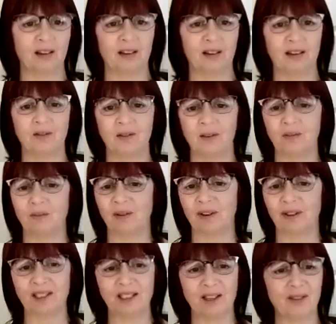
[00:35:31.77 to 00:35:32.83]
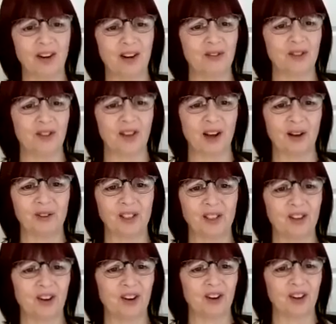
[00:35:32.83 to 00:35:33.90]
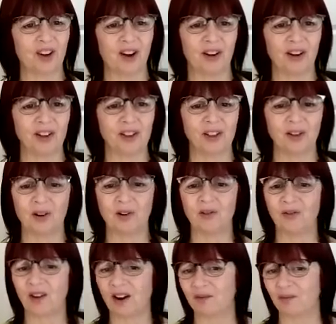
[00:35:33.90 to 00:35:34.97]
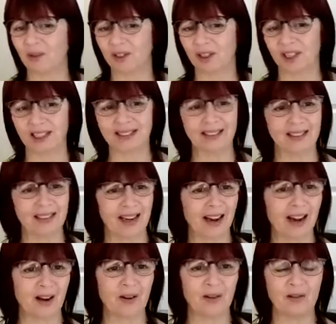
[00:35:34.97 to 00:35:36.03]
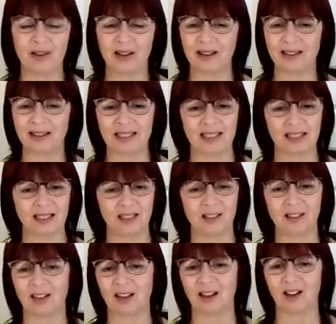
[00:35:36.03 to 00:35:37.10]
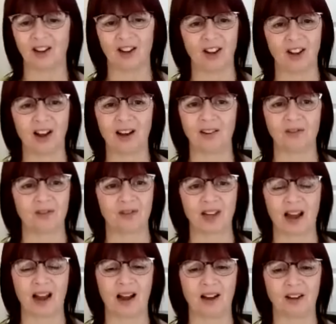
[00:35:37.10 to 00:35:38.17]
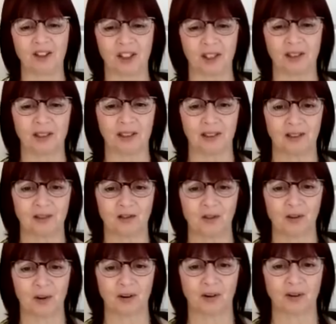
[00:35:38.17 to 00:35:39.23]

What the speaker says: even a $700,000 condo, 5% down, that's still a lot of cash for.